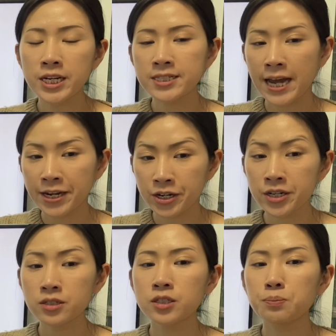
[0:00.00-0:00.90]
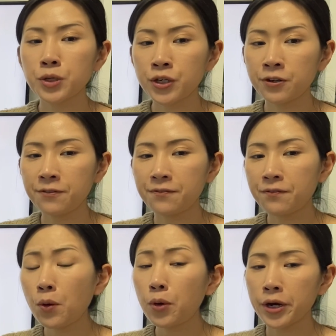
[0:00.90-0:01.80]
designers move
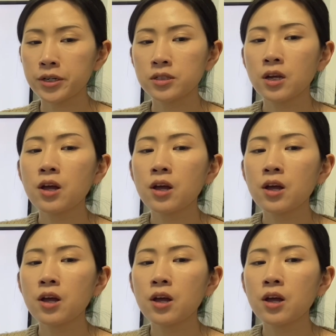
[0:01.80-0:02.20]
forward